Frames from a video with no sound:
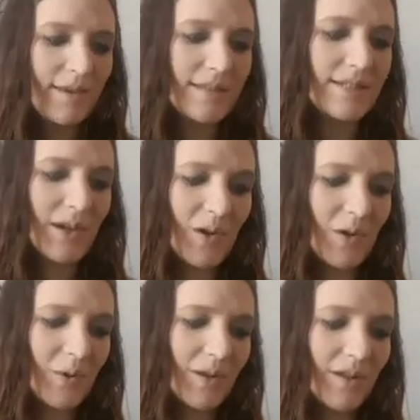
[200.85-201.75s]

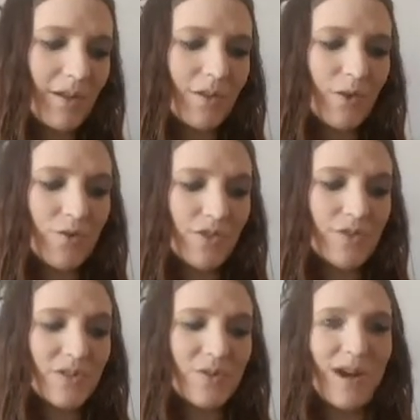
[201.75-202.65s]
So over
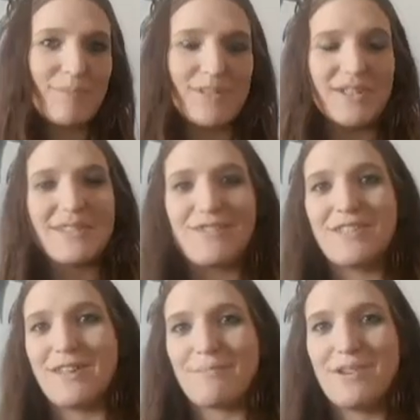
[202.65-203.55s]
those two options, for
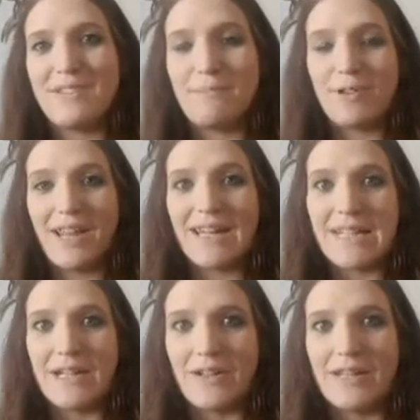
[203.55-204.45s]
some reason putting a
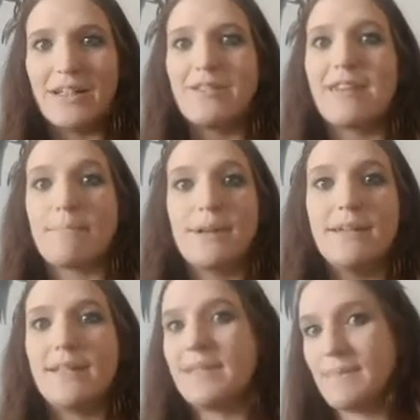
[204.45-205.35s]
date on it, I was like,
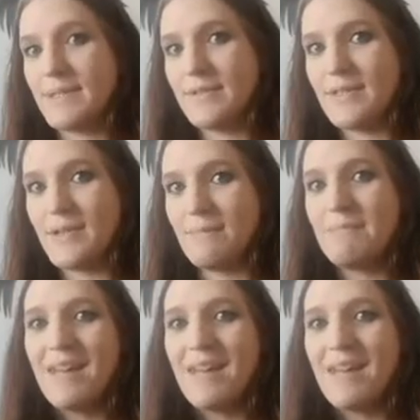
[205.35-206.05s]
Monday seems too soon.